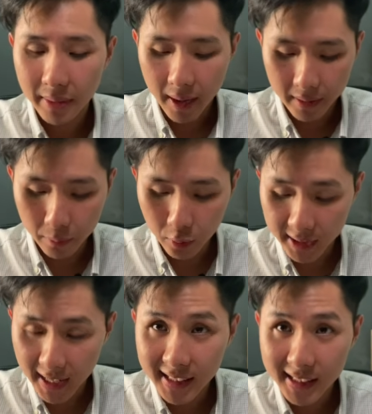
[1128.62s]
the
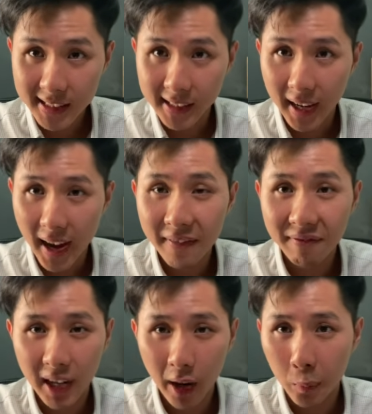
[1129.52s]
processes,
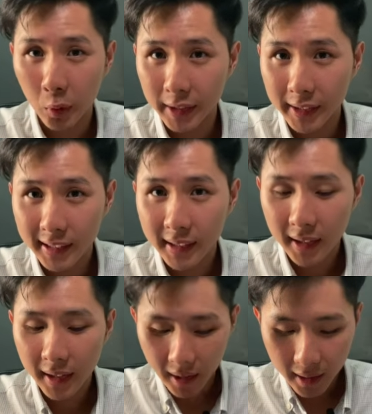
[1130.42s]
and the outputs.
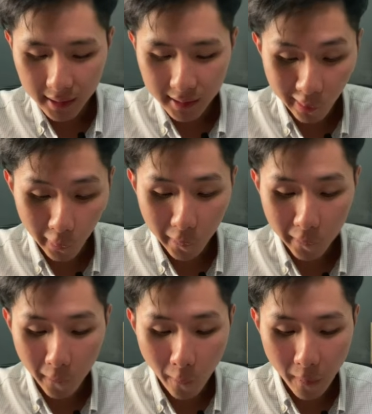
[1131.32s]
So
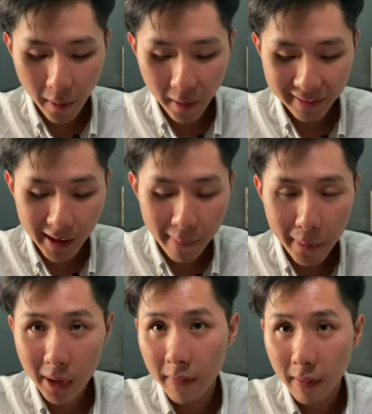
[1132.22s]
for the
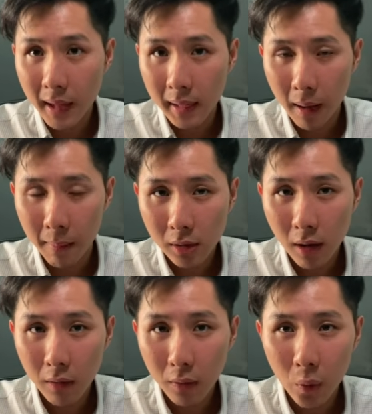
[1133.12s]
input of an alarm
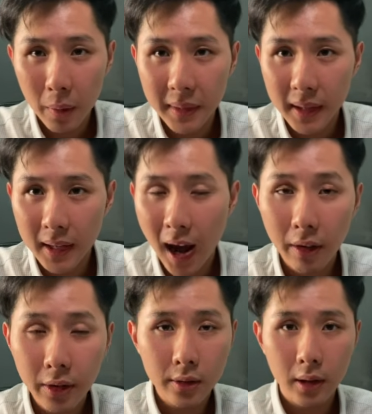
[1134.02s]
clock would be how
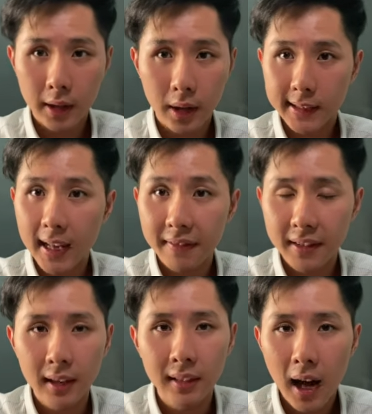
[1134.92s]
you're going to set
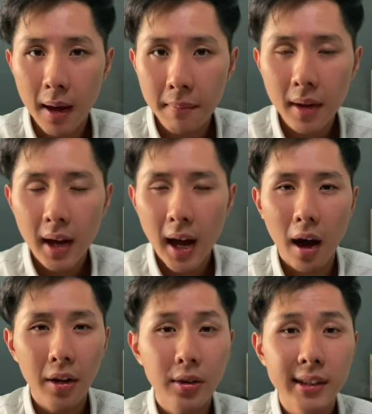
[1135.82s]
the alarm,
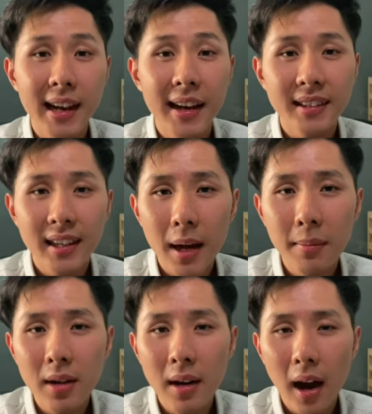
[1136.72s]
how you set the
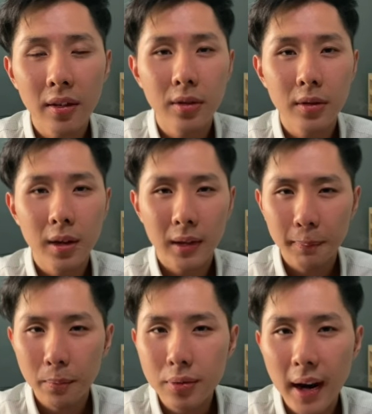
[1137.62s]
timer, how you
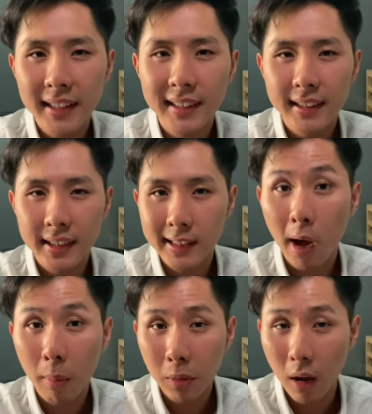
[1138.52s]
press the
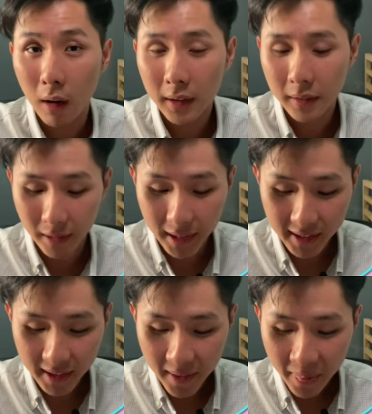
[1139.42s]
stop clock,
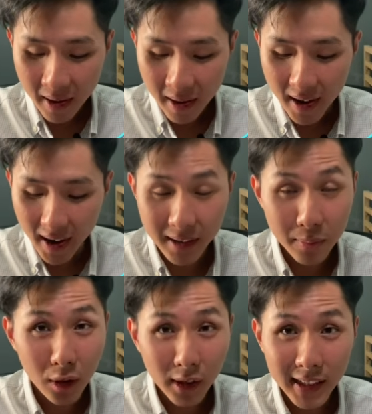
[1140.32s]
right? And the
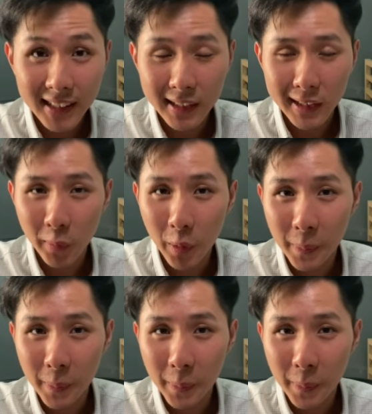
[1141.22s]
processes would